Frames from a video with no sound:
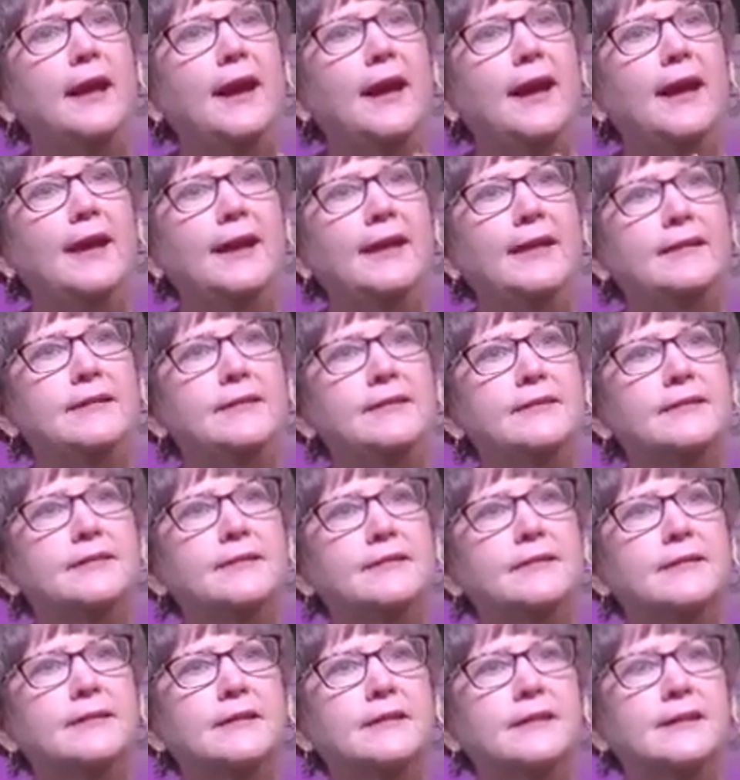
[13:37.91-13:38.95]

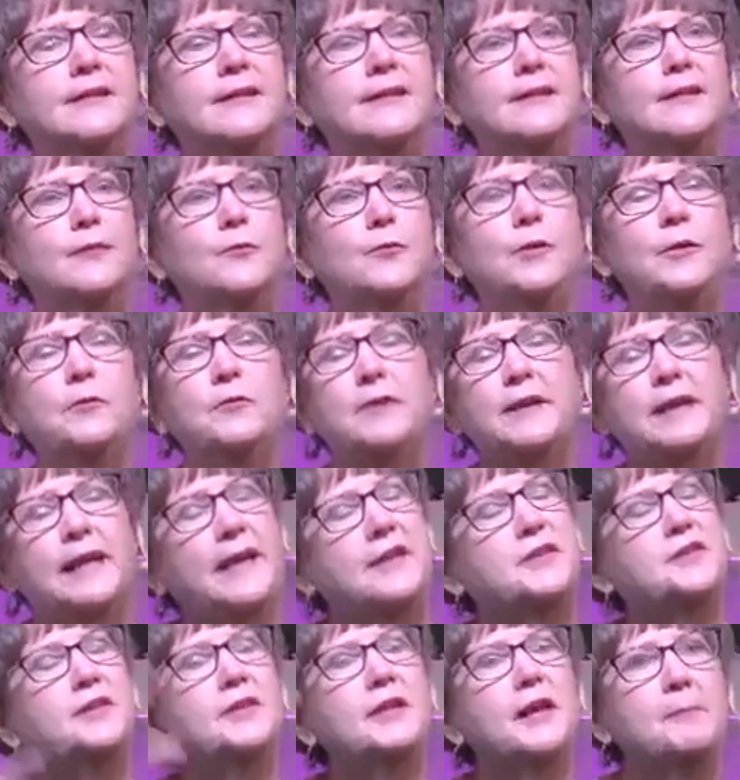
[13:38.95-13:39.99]
and we were
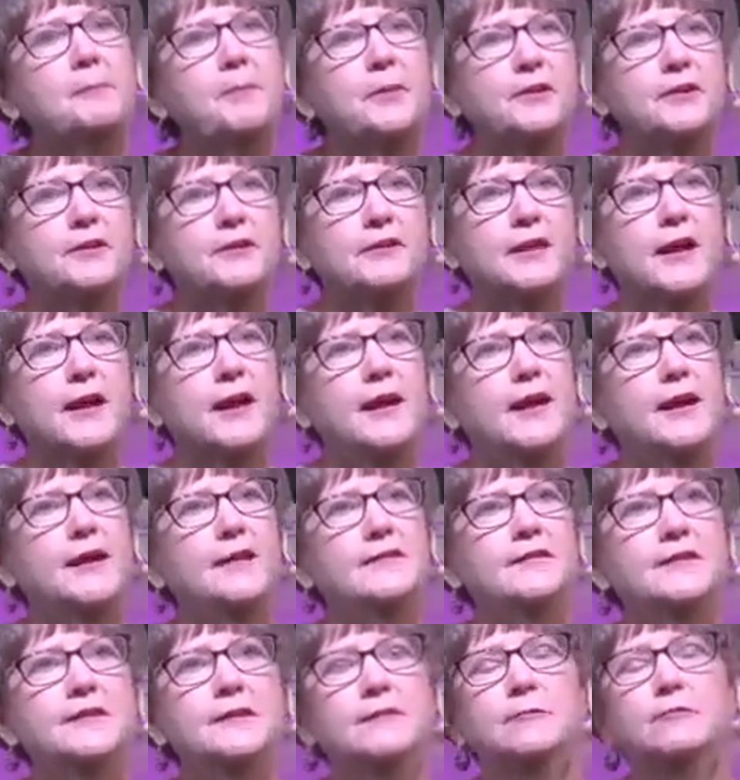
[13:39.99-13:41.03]
catching up on our
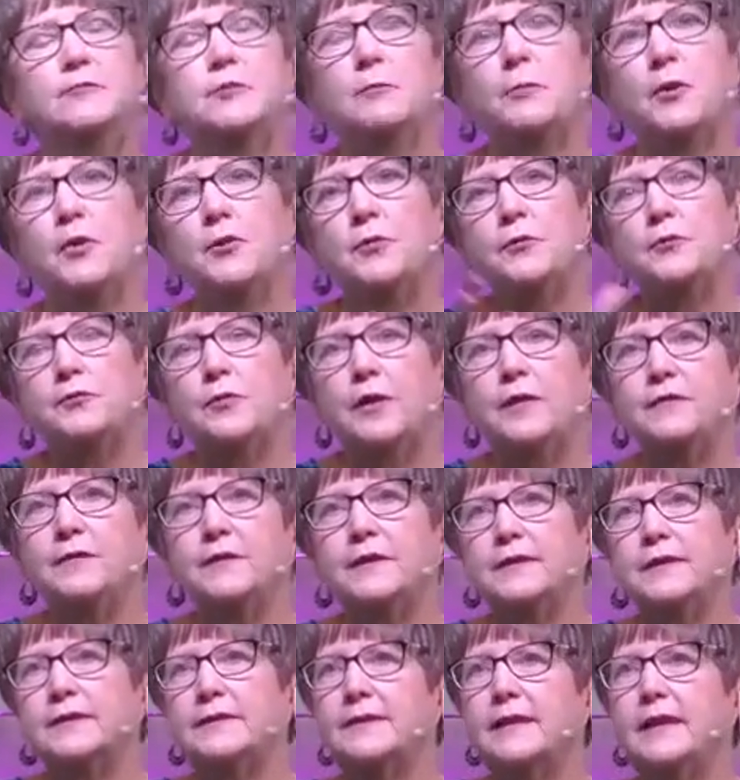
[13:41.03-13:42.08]
lives, and we're both
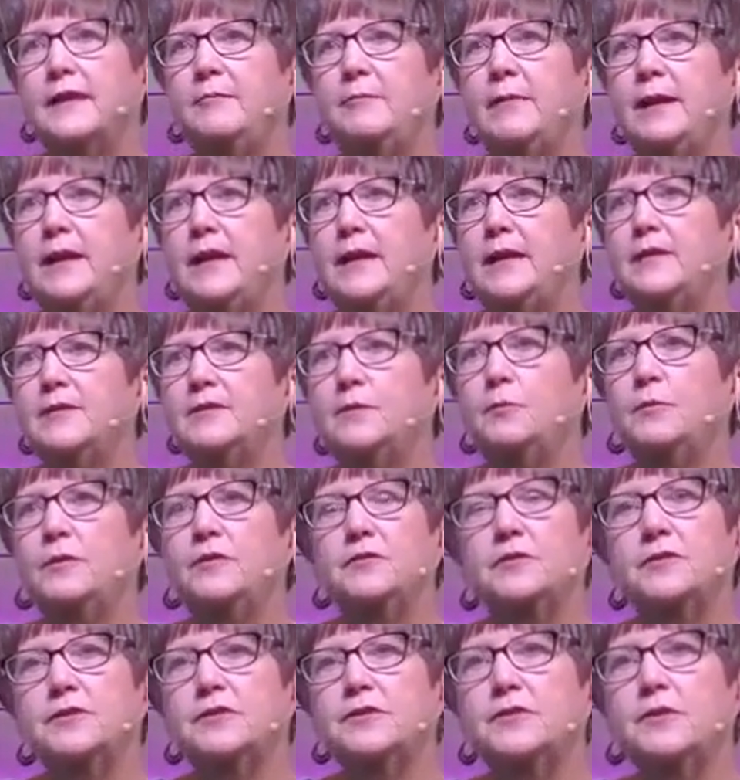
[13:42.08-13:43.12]
roughly the same age, and we
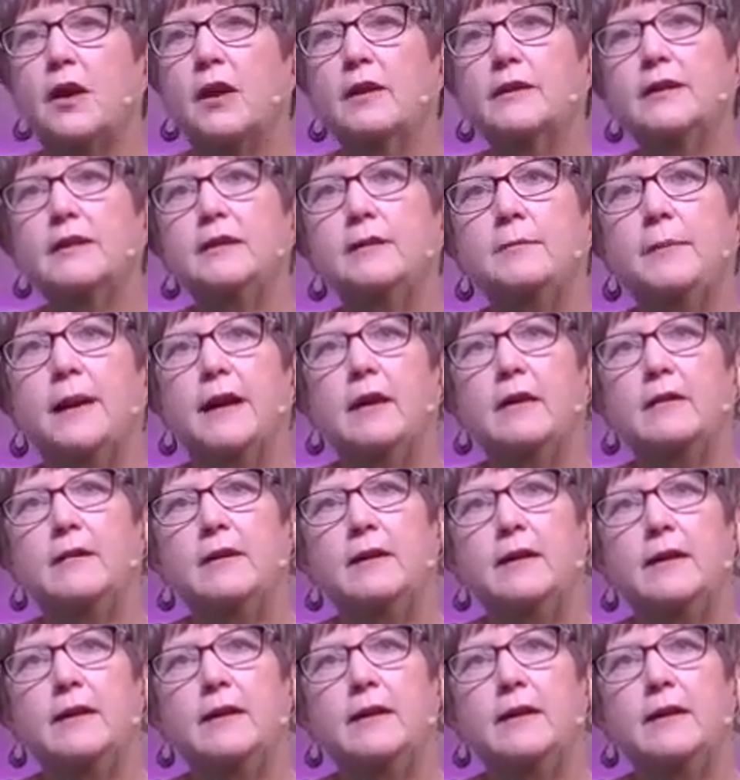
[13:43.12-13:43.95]
were just talking about,